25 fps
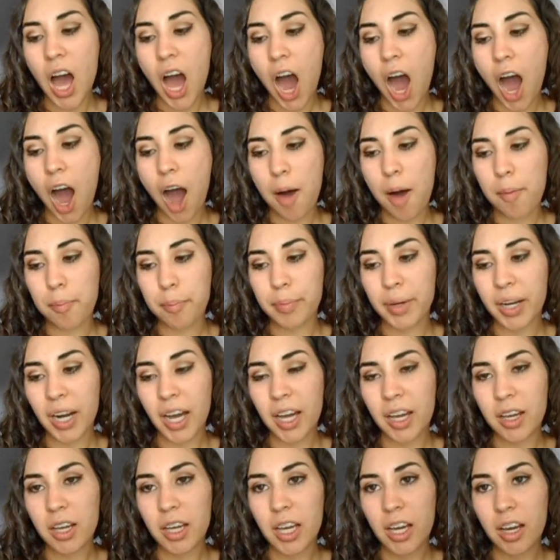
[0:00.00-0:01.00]
But
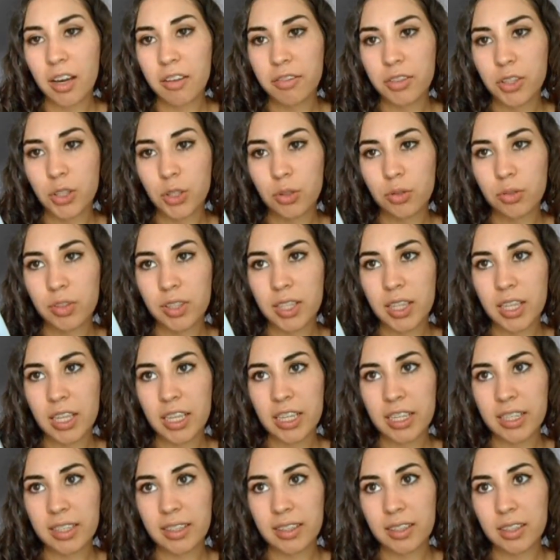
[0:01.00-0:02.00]
I have used
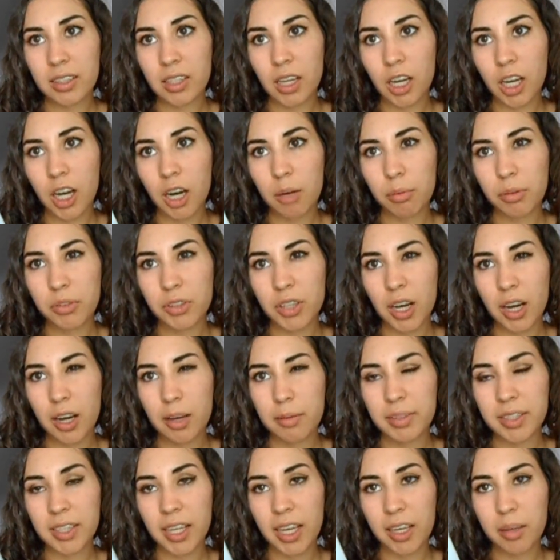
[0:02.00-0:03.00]
this a couple
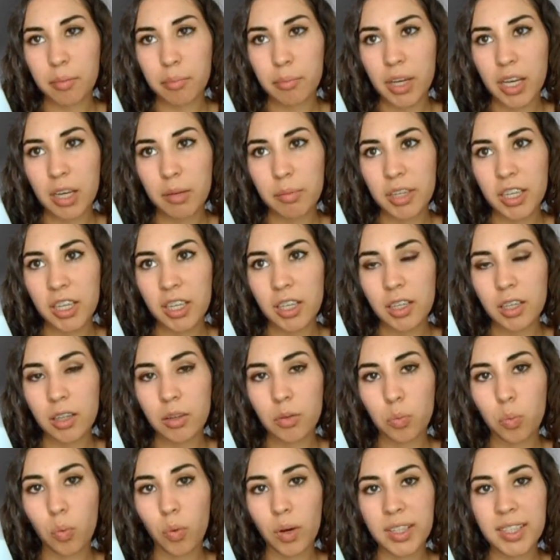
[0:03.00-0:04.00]
times, like
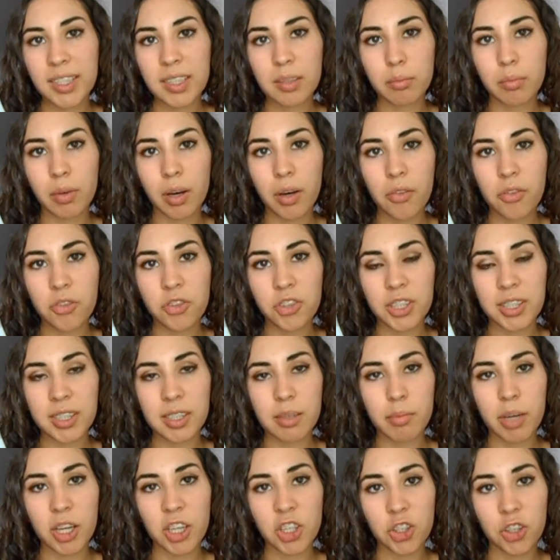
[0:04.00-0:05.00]
maybe once a month,
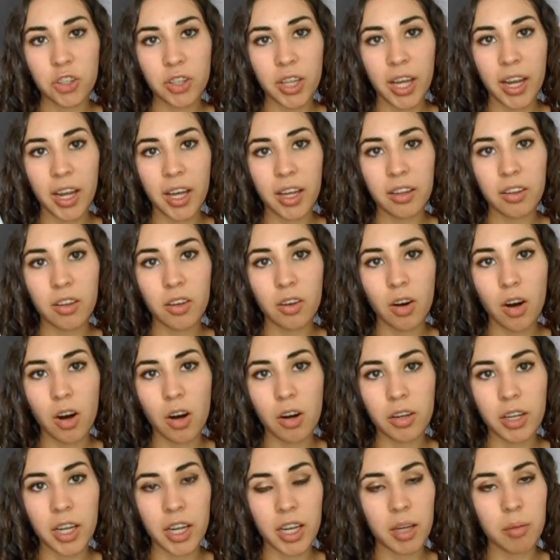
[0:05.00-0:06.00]
just to make sure that there
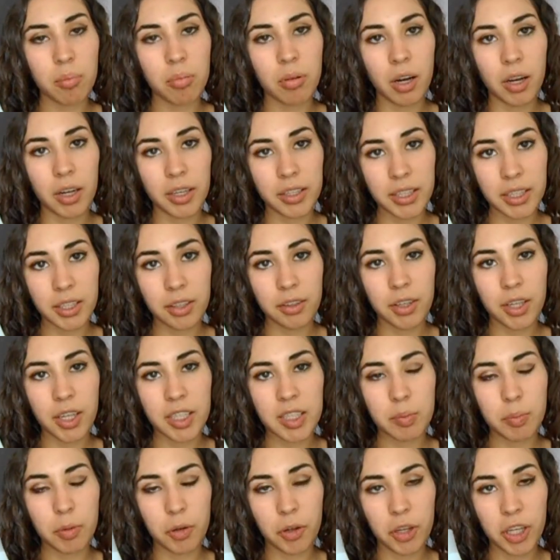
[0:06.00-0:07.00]
aren't any product
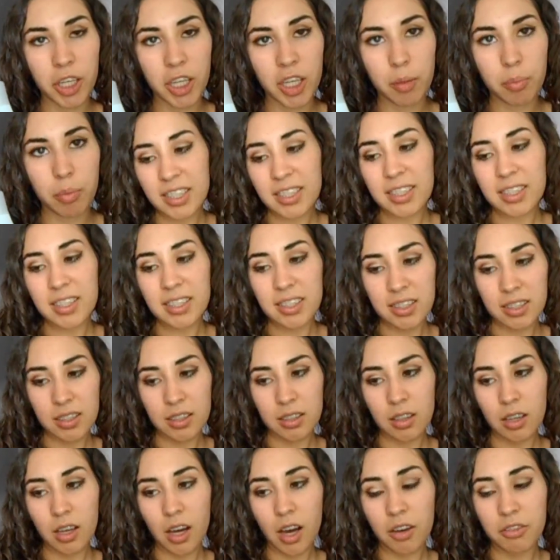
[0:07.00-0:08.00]
ingredients building up. This
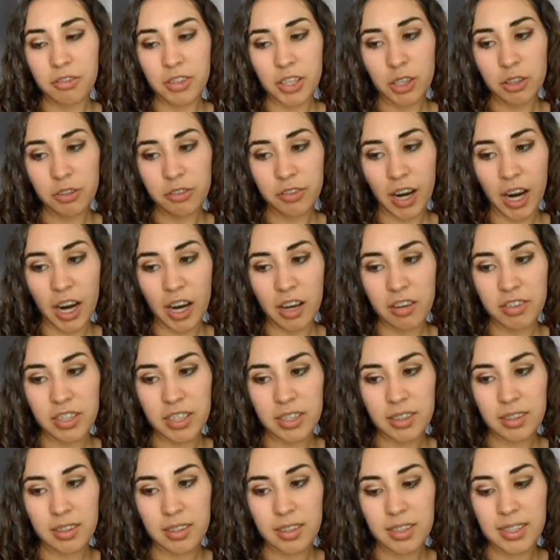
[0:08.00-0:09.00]
is a V05.
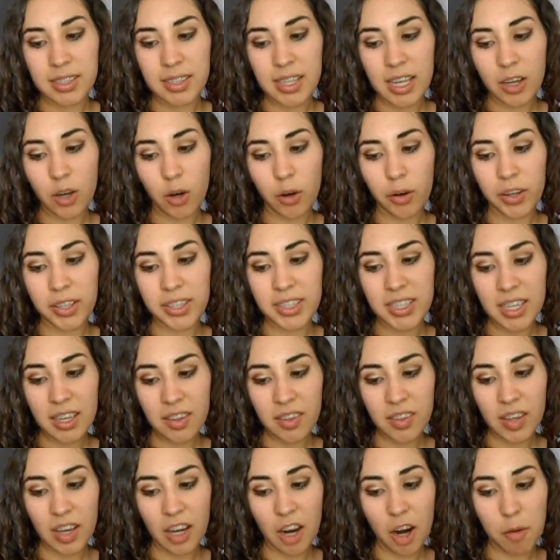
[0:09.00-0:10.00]
This is, they call it
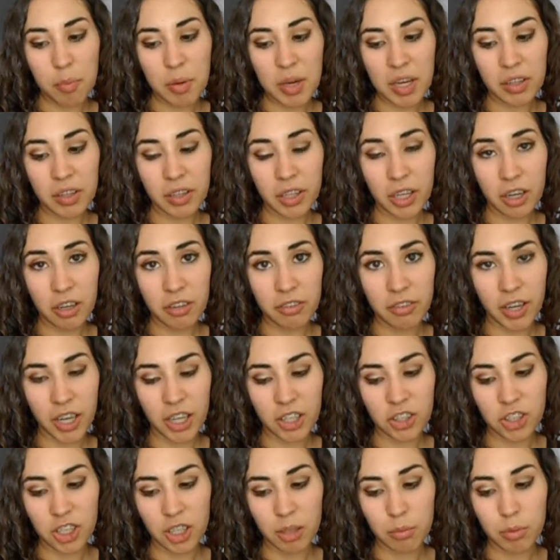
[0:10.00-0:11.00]
Tea Therapy
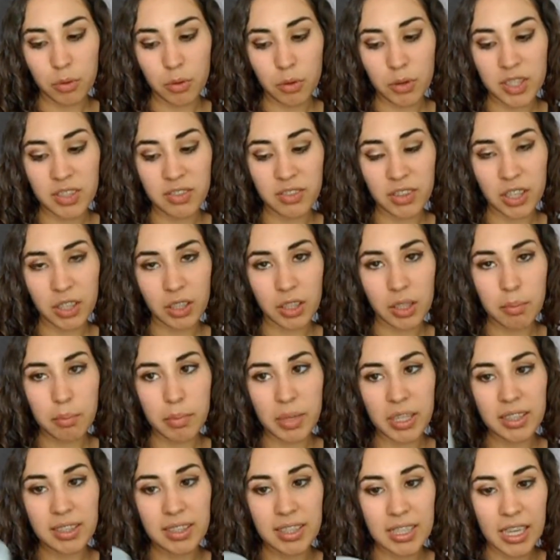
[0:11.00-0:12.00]
Clarifying Shampoo. It's vanilla
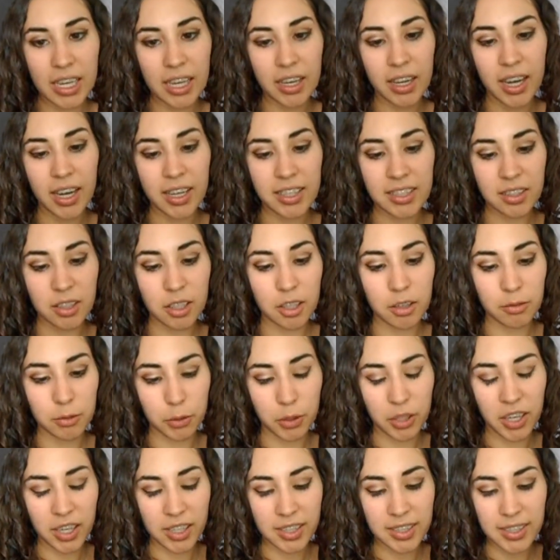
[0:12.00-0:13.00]
mint tea. It has a
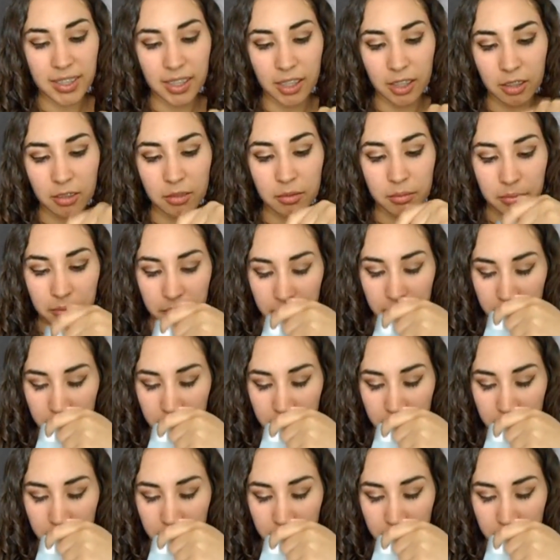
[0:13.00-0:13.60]
very nice scent.